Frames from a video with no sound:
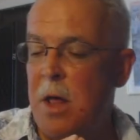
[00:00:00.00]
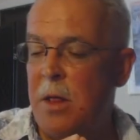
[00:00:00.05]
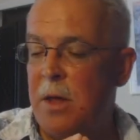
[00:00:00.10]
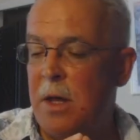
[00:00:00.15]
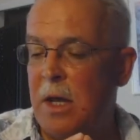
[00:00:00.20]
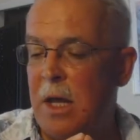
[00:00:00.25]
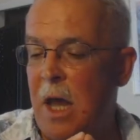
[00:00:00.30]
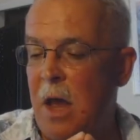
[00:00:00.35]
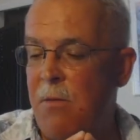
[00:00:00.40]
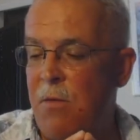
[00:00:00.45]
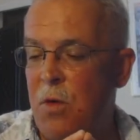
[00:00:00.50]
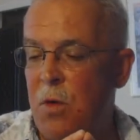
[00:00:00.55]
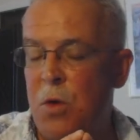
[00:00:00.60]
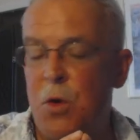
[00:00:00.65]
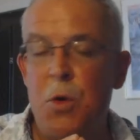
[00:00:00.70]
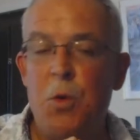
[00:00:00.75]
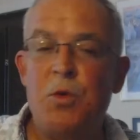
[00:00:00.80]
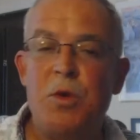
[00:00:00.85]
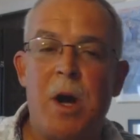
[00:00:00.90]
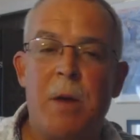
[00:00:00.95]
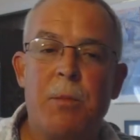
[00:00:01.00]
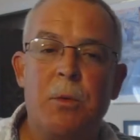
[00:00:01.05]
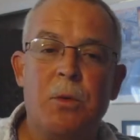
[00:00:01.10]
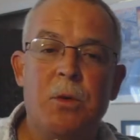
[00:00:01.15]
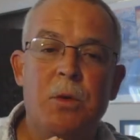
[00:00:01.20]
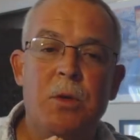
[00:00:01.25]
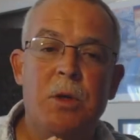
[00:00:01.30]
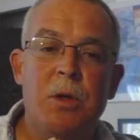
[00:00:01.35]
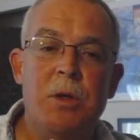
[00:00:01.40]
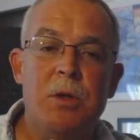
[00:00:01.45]
that gave you huge
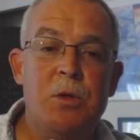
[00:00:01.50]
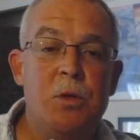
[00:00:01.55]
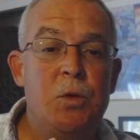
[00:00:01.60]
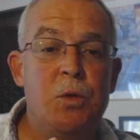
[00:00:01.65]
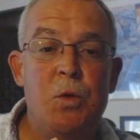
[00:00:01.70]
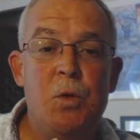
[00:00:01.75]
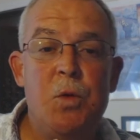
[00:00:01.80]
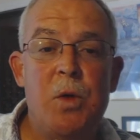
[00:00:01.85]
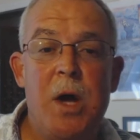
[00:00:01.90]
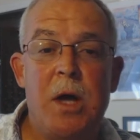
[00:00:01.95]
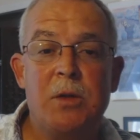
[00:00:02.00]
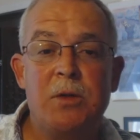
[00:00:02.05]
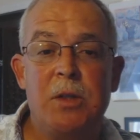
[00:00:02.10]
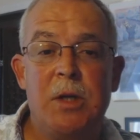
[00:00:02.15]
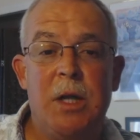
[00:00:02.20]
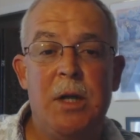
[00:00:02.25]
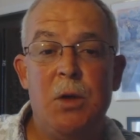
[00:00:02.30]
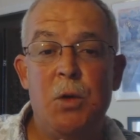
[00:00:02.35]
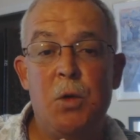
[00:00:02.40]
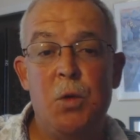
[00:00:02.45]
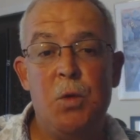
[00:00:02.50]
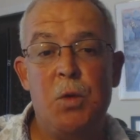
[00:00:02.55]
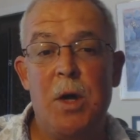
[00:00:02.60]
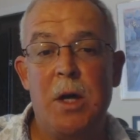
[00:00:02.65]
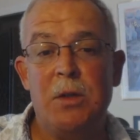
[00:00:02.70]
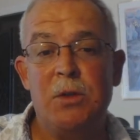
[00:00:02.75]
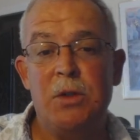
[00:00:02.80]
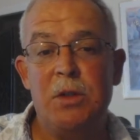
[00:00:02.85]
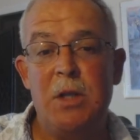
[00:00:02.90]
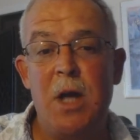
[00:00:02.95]
opportunities in 2008 and
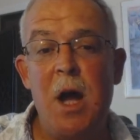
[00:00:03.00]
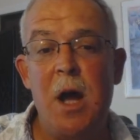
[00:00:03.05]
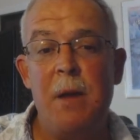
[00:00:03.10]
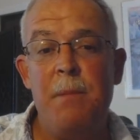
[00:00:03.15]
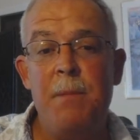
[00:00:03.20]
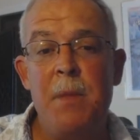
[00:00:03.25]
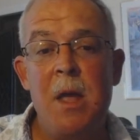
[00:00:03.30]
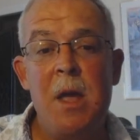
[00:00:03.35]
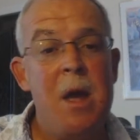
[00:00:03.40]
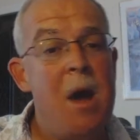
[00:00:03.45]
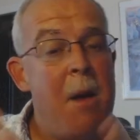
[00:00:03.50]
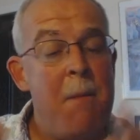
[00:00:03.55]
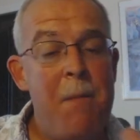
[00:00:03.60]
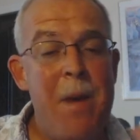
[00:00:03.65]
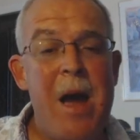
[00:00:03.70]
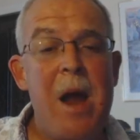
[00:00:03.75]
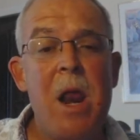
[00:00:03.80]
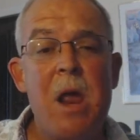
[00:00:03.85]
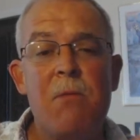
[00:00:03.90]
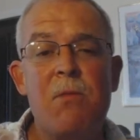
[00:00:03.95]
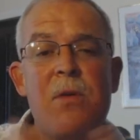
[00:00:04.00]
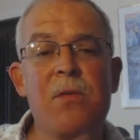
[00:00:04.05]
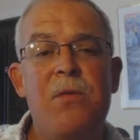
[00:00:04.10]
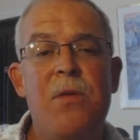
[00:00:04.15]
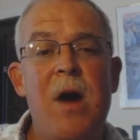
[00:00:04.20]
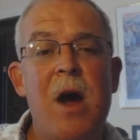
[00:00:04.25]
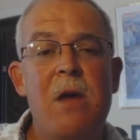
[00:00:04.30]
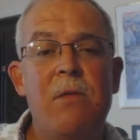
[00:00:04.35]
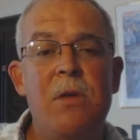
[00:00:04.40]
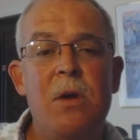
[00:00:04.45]
2009. About every
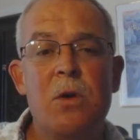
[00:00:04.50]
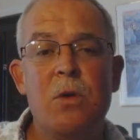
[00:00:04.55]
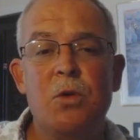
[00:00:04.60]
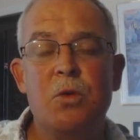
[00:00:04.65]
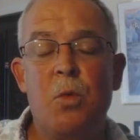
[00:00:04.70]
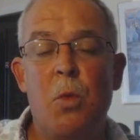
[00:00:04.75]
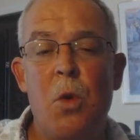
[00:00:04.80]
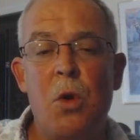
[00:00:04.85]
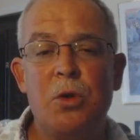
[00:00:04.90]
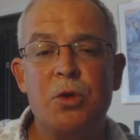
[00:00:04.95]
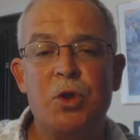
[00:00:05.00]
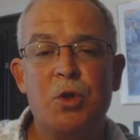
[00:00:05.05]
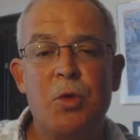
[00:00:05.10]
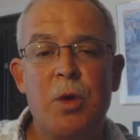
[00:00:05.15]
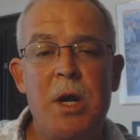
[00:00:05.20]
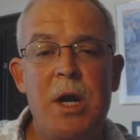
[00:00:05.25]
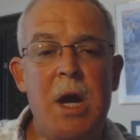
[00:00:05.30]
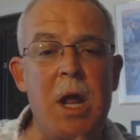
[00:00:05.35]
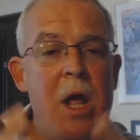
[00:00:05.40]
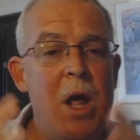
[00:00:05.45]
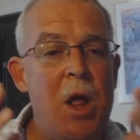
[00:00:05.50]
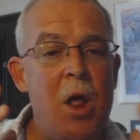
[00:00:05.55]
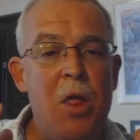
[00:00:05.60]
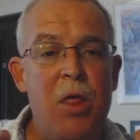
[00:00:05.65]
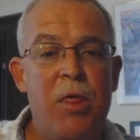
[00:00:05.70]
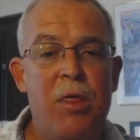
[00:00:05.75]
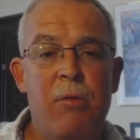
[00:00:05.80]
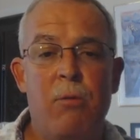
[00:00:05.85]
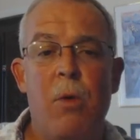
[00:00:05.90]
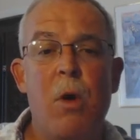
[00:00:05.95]
5 years, Wall Street
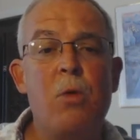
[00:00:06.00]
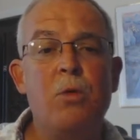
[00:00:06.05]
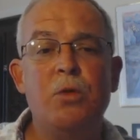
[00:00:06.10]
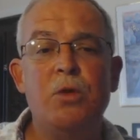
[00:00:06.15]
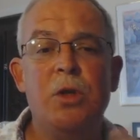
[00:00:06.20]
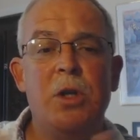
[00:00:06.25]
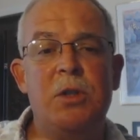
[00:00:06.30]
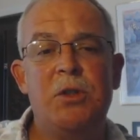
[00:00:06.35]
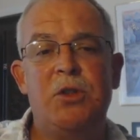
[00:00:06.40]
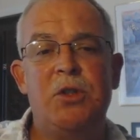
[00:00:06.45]
throws a